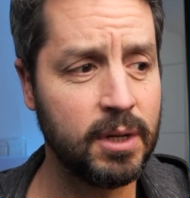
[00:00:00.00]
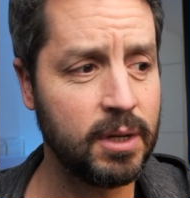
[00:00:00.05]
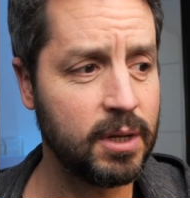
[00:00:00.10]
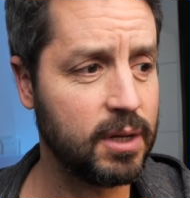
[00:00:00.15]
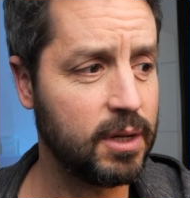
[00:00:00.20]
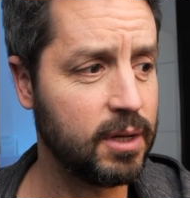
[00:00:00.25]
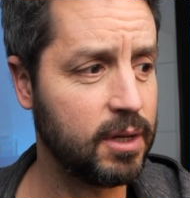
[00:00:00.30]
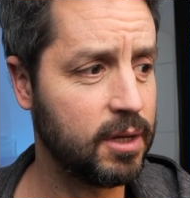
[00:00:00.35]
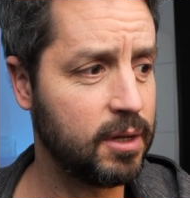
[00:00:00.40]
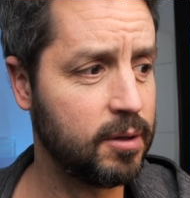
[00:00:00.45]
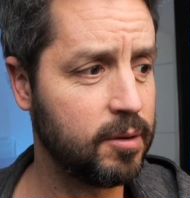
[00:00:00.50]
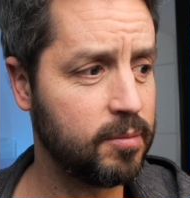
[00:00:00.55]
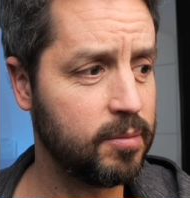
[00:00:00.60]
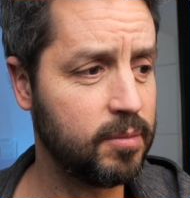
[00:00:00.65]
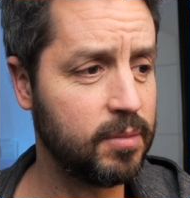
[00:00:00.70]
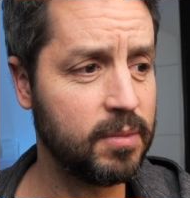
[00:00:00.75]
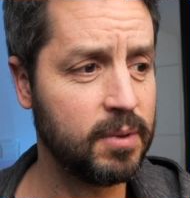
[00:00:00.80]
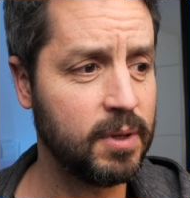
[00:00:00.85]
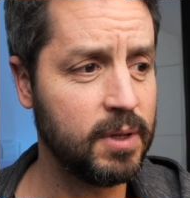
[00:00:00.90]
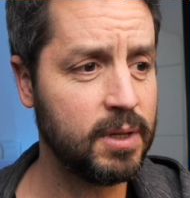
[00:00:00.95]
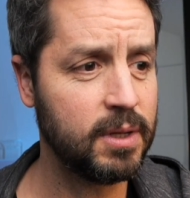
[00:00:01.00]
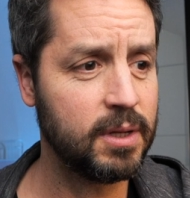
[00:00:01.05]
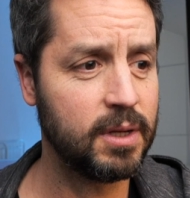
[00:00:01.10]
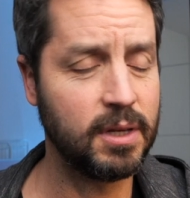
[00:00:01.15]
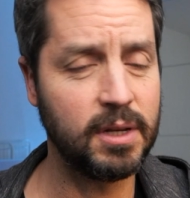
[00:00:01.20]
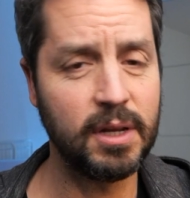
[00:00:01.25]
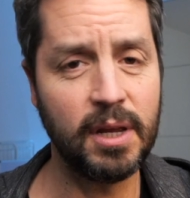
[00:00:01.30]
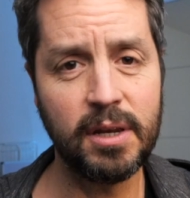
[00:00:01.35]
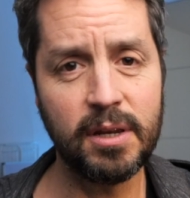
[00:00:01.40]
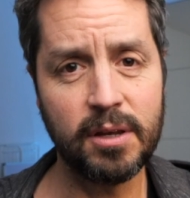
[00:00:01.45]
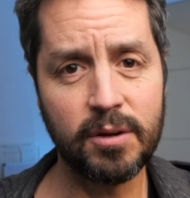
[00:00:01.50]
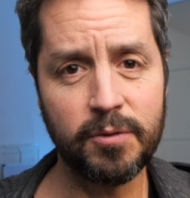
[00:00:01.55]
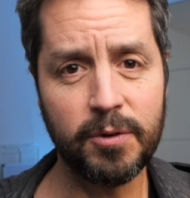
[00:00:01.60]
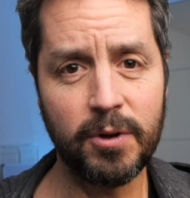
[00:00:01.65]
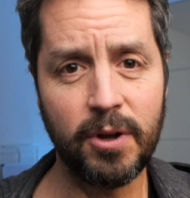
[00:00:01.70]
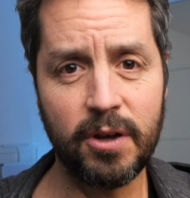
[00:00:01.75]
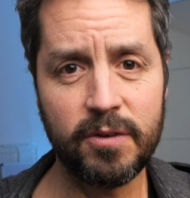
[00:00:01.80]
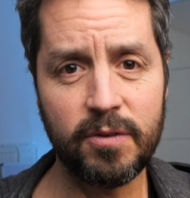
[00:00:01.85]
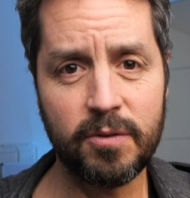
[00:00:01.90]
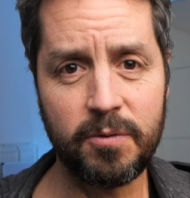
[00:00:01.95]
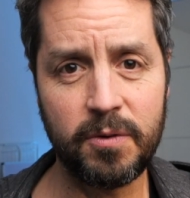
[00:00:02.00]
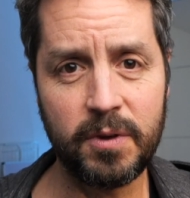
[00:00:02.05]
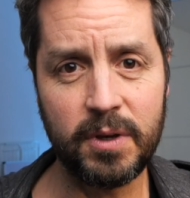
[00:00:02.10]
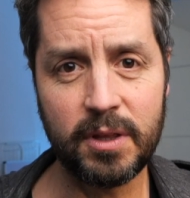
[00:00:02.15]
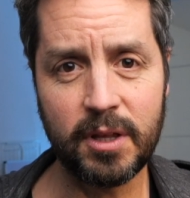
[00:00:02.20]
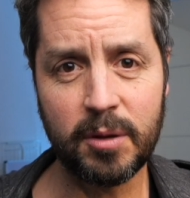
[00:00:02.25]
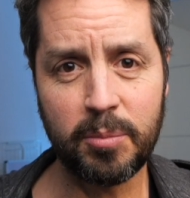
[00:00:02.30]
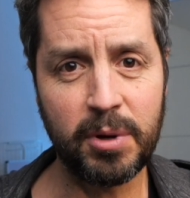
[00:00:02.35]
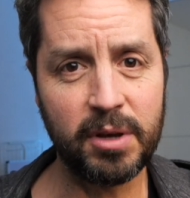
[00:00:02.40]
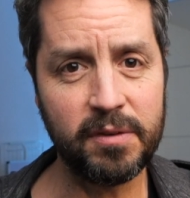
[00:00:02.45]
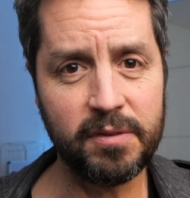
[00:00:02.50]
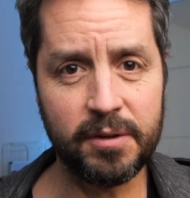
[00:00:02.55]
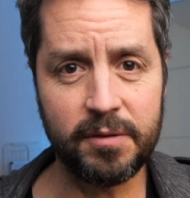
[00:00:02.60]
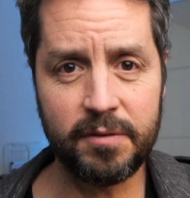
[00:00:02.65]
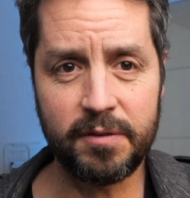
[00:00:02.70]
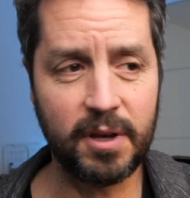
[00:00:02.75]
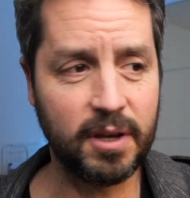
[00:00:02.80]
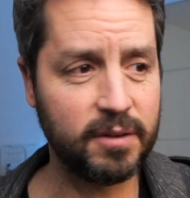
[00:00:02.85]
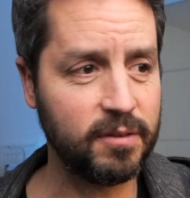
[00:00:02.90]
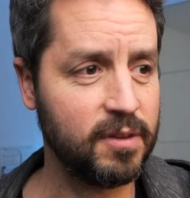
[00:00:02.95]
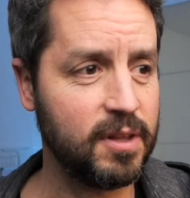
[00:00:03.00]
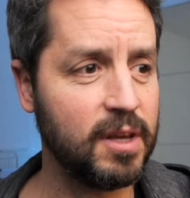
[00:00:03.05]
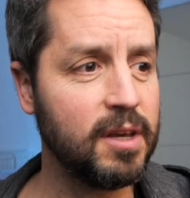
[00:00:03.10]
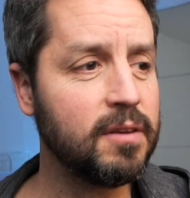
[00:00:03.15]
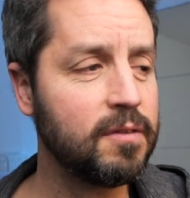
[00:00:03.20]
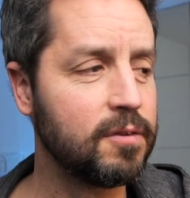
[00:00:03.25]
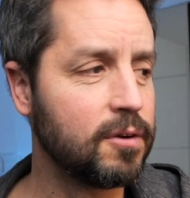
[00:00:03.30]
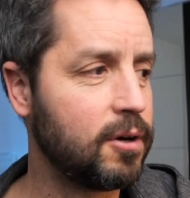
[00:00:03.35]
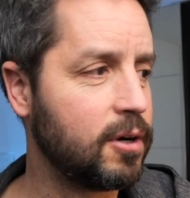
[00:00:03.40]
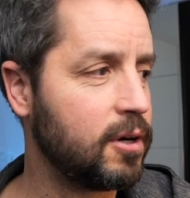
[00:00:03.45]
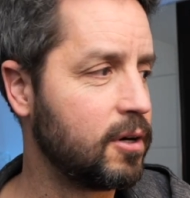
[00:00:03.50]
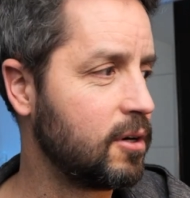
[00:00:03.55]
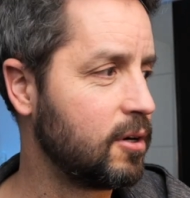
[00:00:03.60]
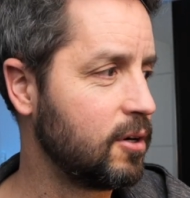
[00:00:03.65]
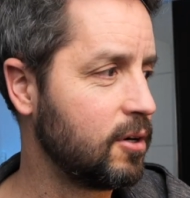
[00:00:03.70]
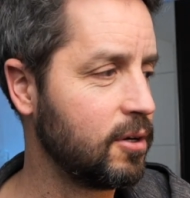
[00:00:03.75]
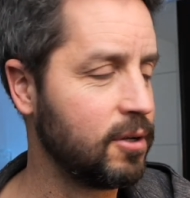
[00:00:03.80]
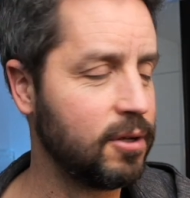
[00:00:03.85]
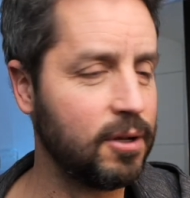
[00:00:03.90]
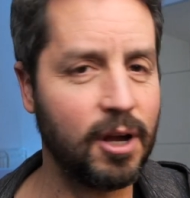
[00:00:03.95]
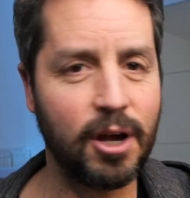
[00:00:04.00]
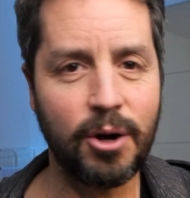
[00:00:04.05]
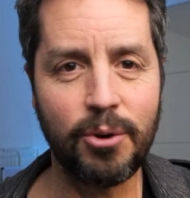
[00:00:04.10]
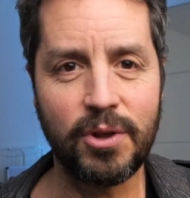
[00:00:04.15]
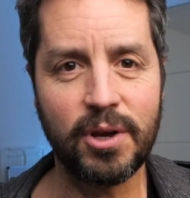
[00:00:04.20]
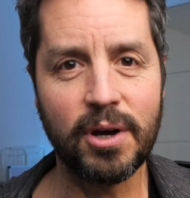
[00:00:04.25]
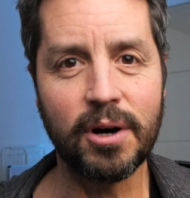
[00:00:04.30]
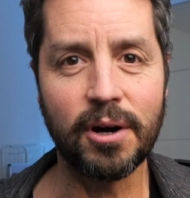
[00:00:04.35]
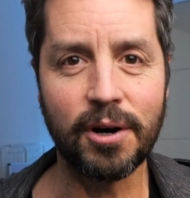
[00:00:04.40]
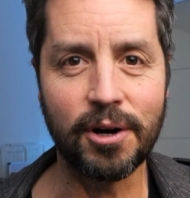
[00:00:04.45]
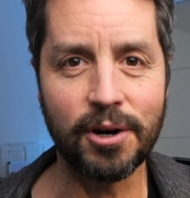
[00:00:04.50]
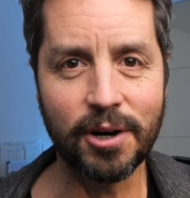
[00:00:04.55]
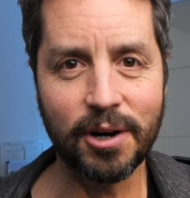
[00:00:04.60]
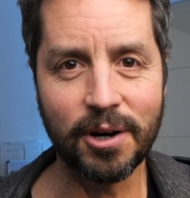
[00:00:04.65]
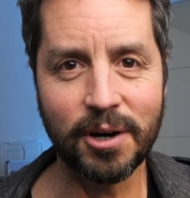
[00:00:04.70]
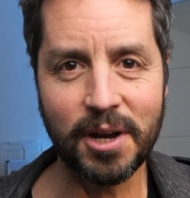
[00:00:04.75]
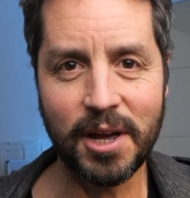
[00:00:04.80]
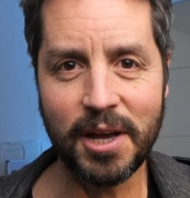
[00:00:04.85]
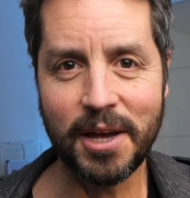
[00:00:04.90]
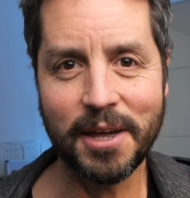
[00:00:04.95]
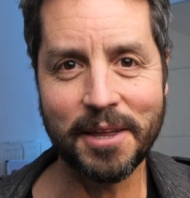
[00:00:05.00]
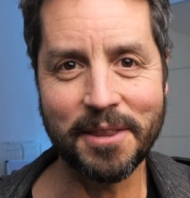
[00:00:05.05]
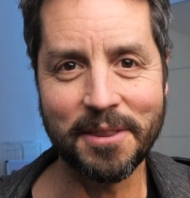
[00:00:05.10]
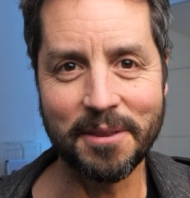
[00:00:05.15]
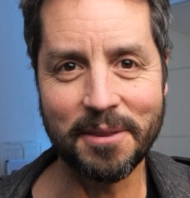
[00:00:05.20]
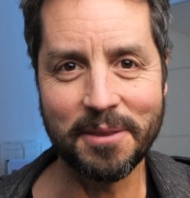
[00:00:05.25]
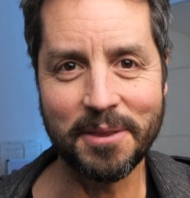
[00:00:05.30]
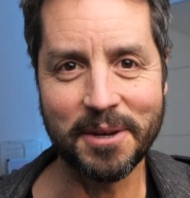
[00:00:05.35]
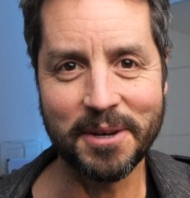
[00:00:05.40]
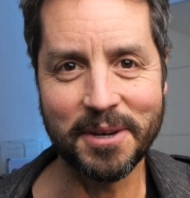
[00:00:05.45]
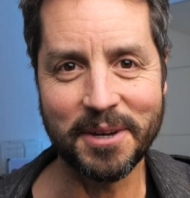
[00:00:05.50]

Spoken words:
An Indian philosophy that basically says things are how they are and